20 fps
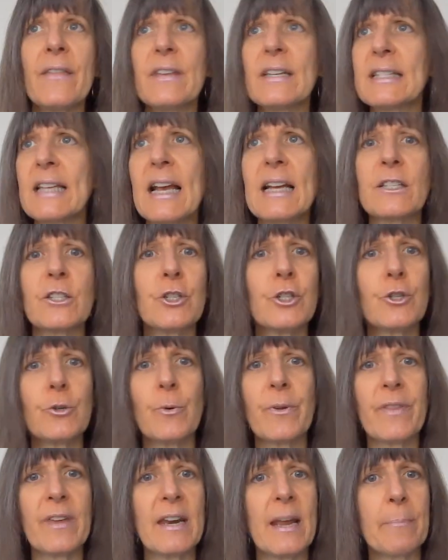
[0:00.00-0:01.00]
This has to do
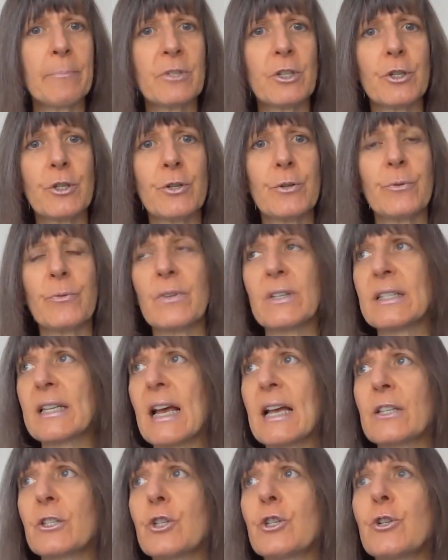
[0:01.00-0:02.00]
with ineptitude. This
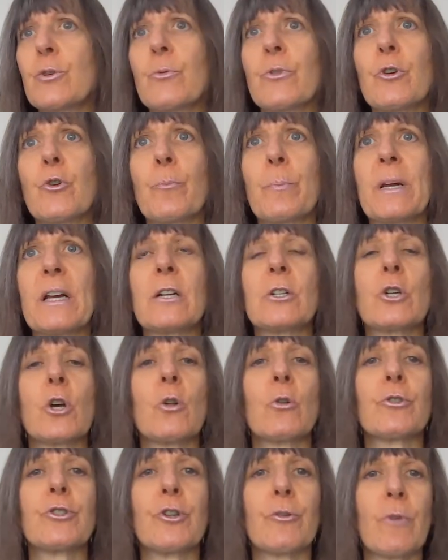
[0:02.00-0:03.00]
has to do with your being
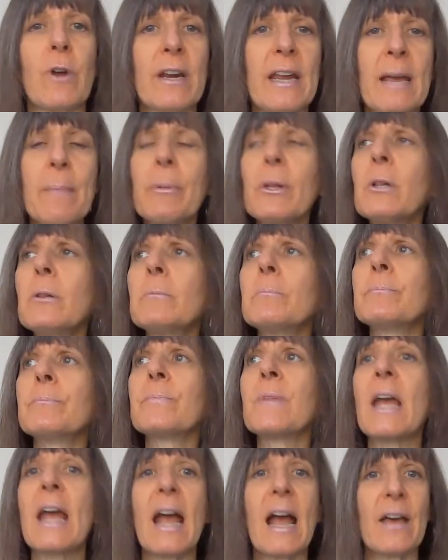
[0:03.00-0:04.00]
told you're unable.
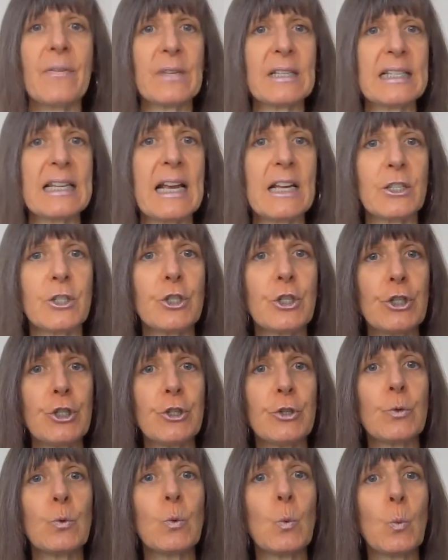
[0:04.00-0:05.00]
And this has to
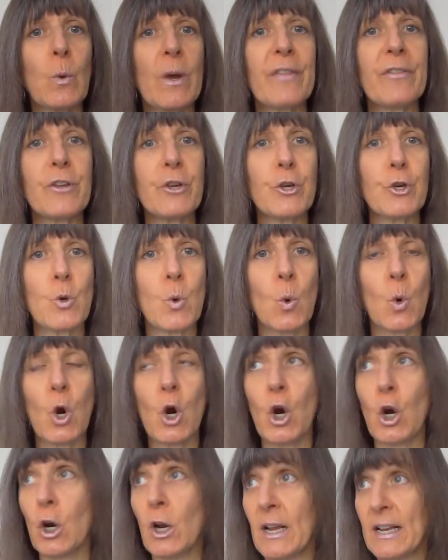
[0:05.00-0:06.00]
do with
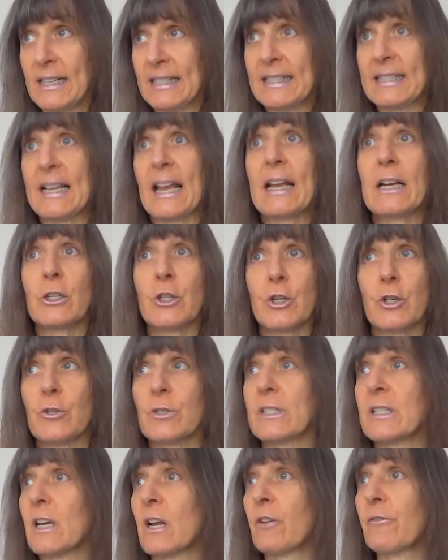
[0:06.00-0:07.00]
your saying to
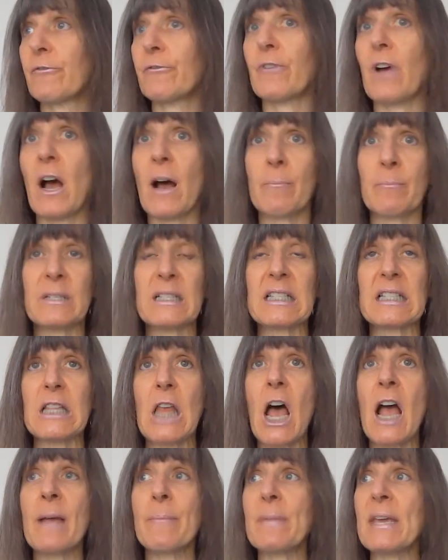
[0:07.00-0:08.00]
yourself, I'm
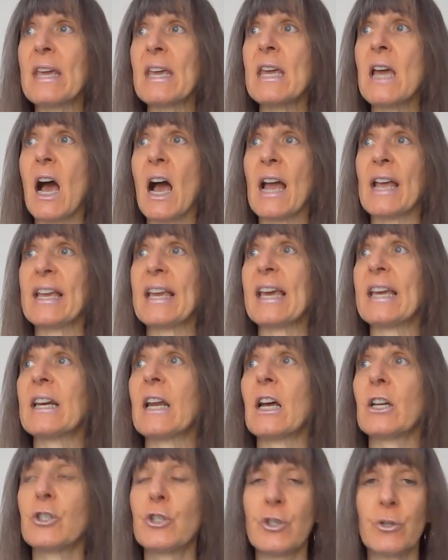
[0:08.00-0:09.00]
slimy, I
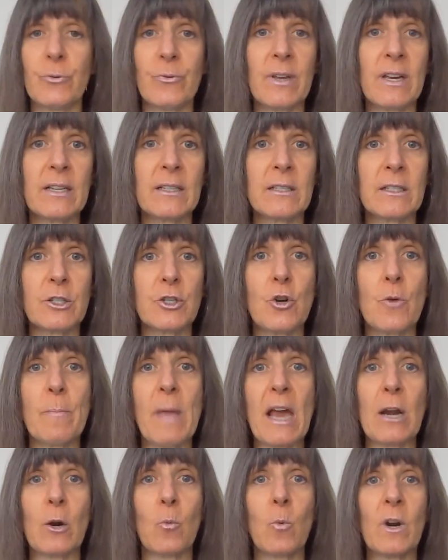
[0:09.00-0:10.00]
cannot do this. No
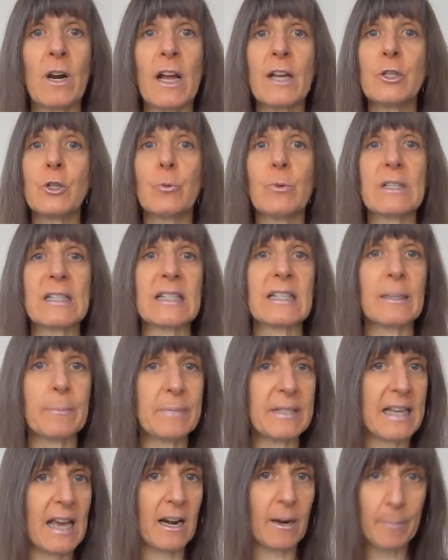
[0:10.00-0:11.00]
matter what I do, it
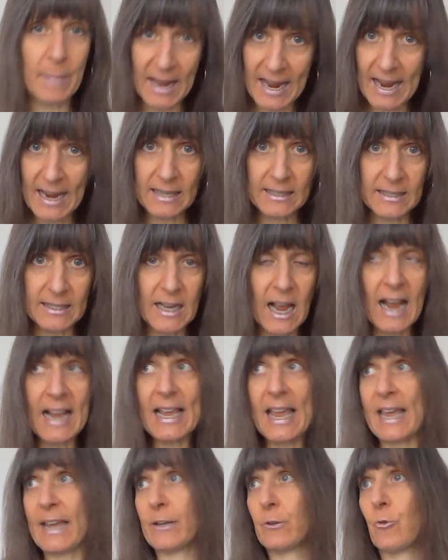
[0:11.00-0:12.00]
slips out of my hands. I
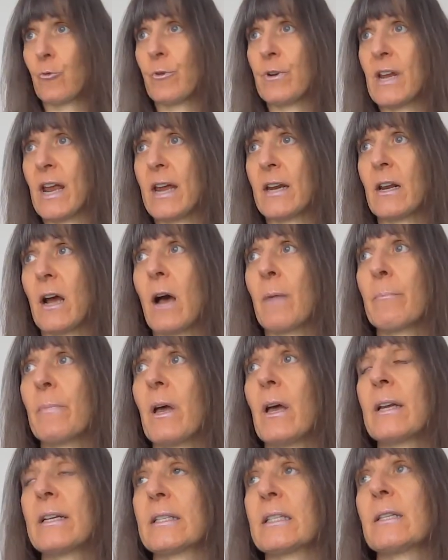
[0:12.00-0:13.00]
can't create.
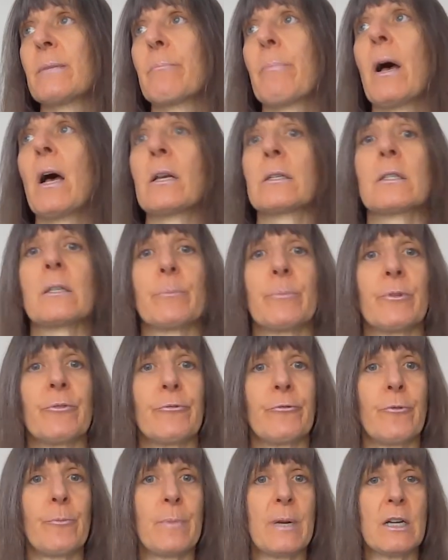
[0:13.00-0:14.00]
It's impossible
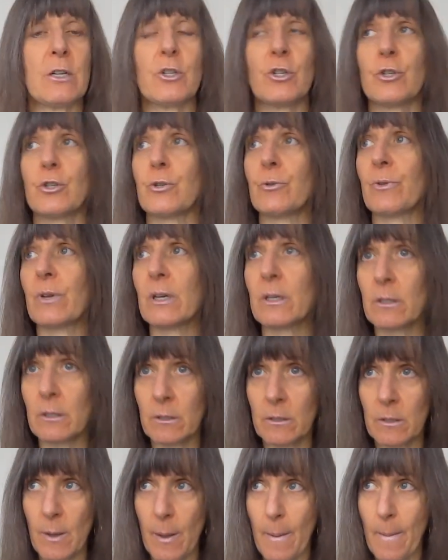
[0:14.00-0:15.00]
for me to do
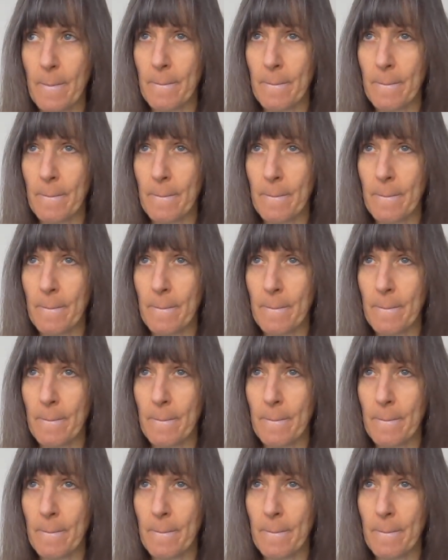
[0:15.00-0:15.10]
this.